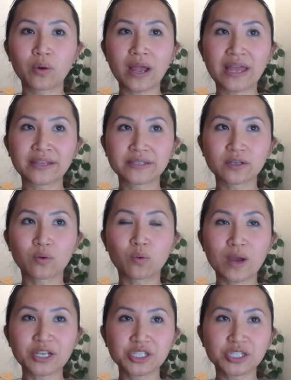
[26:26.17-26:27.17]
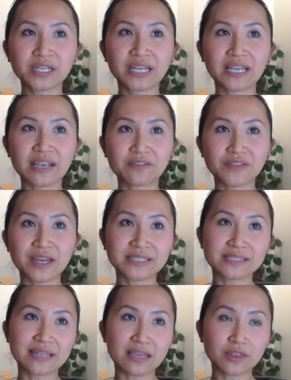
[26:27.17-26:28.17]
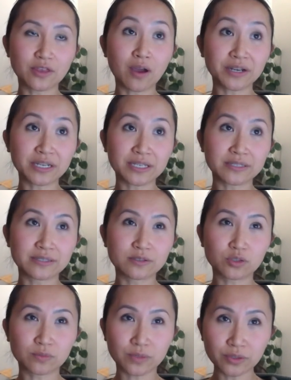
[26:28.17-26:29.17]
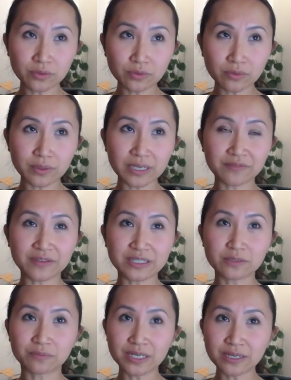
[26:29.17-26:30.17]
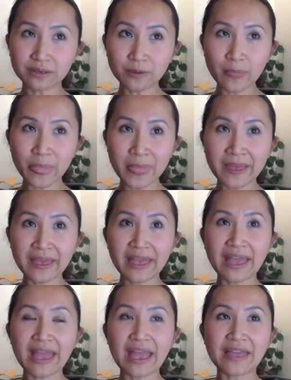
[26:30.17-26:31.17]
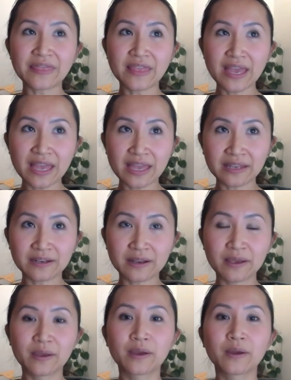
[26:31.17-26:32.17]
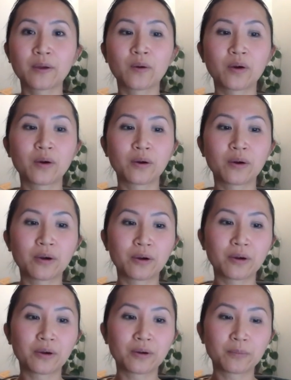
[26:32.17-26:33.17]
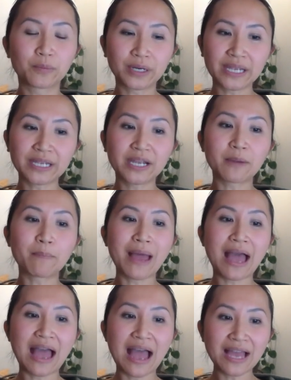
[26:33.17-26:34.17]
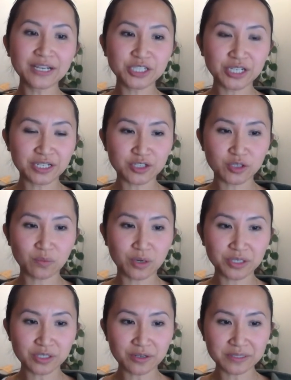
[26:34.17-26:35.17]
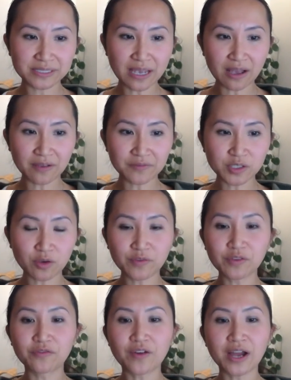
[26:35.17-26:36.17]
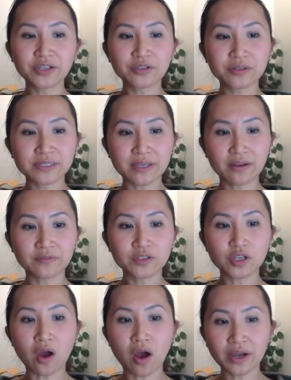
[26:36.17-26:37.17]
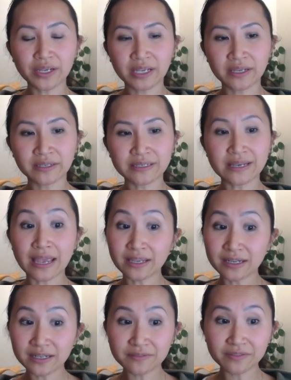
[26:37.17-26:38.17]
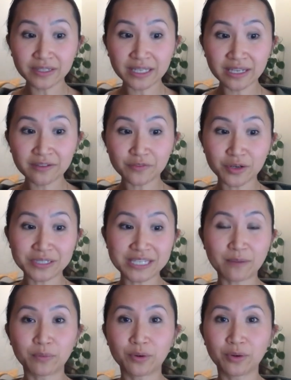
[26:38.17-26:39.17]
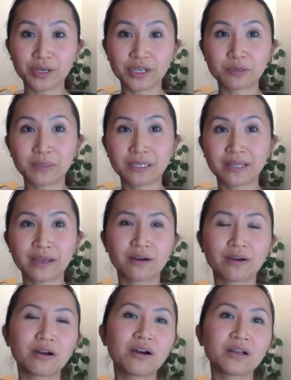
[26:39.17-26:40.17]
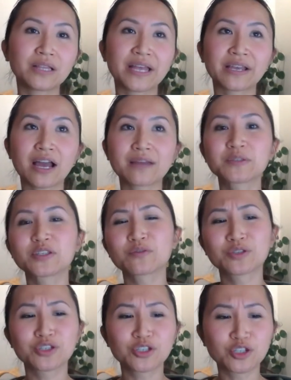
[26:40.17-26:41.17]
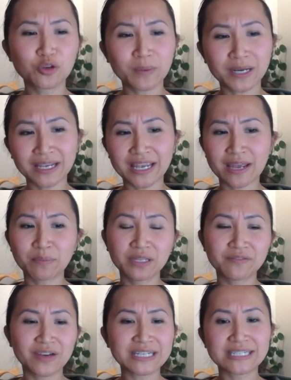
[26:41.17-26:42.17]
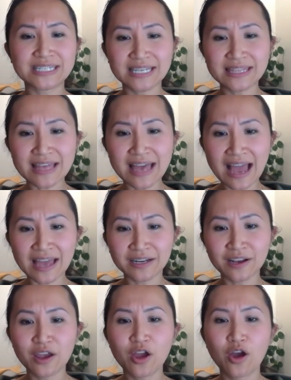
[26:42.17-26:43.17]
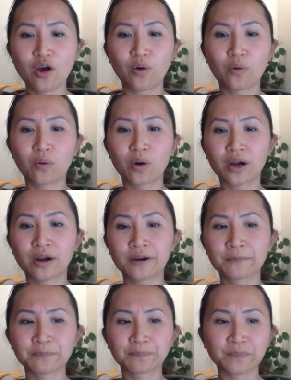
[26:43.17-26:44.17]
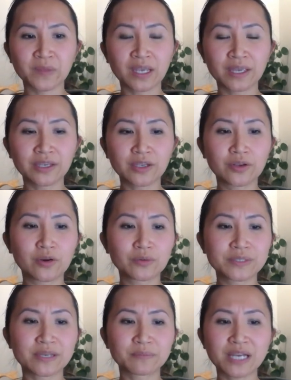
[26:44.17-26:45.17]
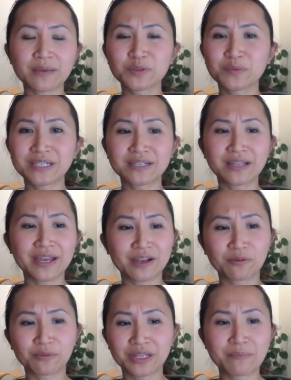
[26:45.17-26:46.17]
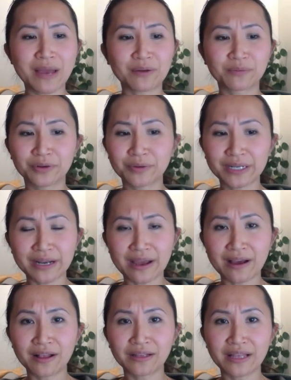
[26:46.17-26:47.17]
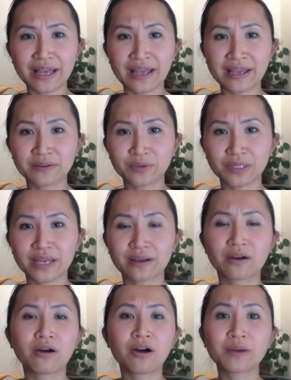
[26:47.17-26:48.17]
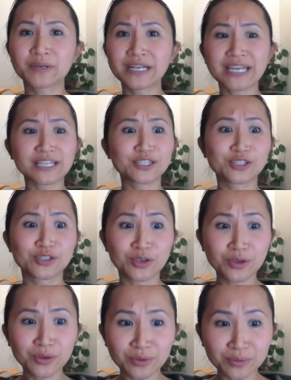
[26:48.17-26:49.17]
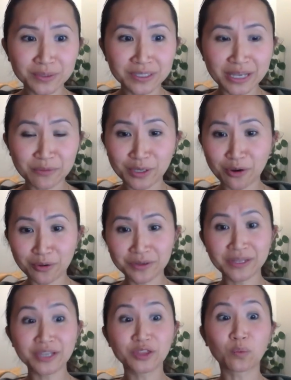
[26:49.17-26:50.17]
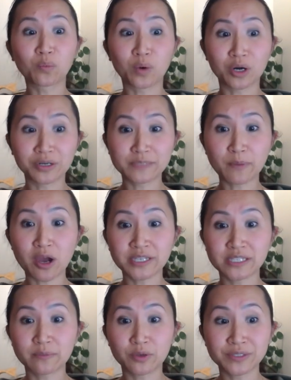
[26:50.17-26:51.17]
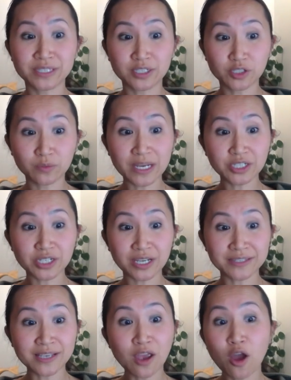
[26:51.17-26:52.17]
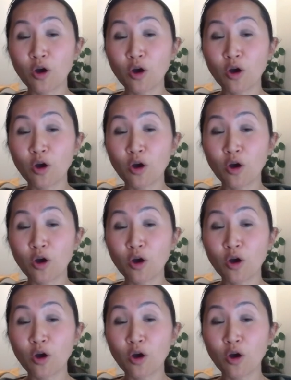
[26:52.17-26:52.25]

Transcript: And questioning if that thought is true, if it's real, and then bringing compassion towards ourselves. So if you find yourself talking negatively, for example, it could be like, oh, like, I'm so stupid. I can't believe I did that. Or, you know, sometimes we did like a really bad root canal and we're like, oh, I'm going to get sued. Like we go to like the worst possible situation.